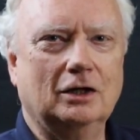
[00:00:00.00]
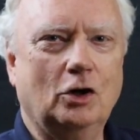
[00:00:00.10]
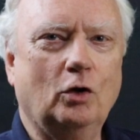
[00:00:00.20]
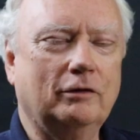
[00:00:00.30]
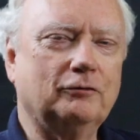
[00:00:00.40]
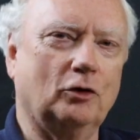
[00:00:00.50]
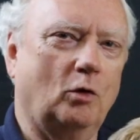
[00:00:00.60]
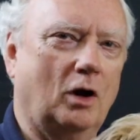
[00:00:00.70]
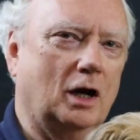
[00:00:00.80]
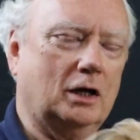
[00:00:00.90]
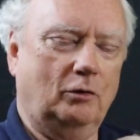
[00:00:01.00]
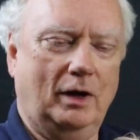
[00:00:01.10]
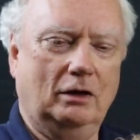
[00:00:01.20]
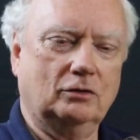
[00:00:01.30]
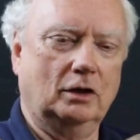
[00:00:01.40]
going for a walk
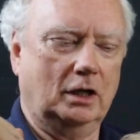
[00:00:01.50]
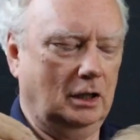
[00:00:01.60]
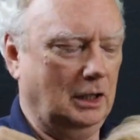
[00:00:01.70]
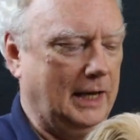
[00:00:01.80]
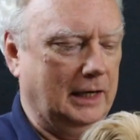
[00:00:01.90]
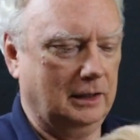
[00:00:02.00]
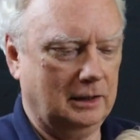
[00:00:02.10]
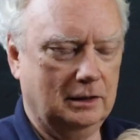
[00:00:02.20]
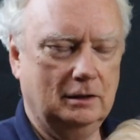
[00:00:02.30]
around a little lake.